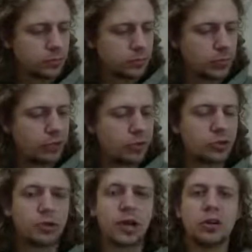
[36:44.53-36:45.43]
If you're
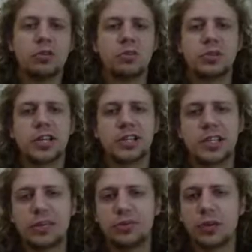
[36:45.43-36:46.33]
trying to overprotect
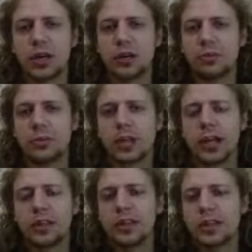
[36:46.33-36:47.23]
e4, I
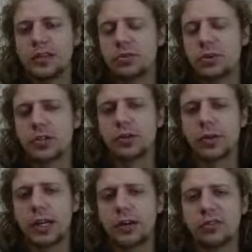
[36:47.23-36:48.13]
think e4 is
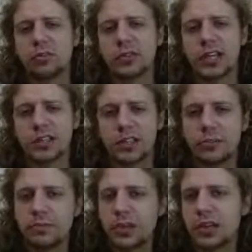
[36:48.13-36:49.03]
already overprotected
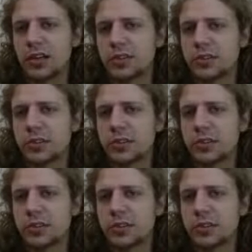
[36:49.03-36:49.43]
because